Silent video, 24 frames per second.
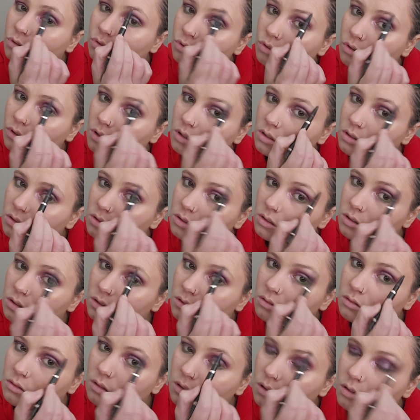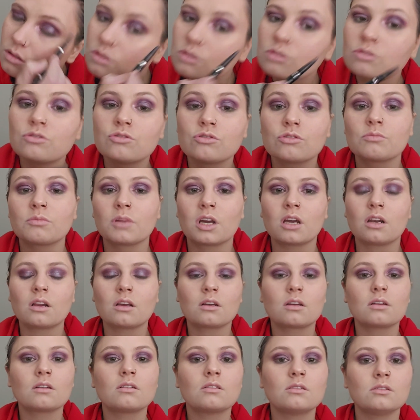crazy, nothing too
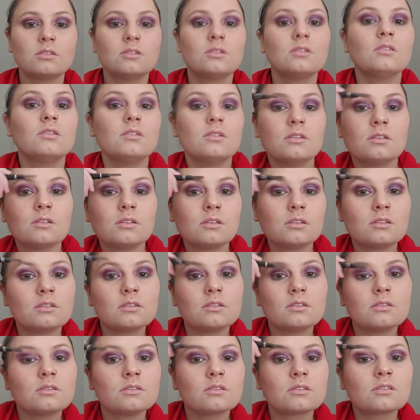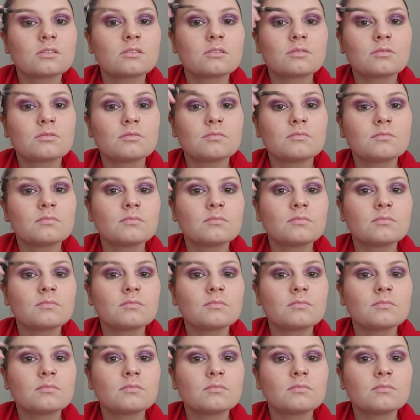dramatic. Just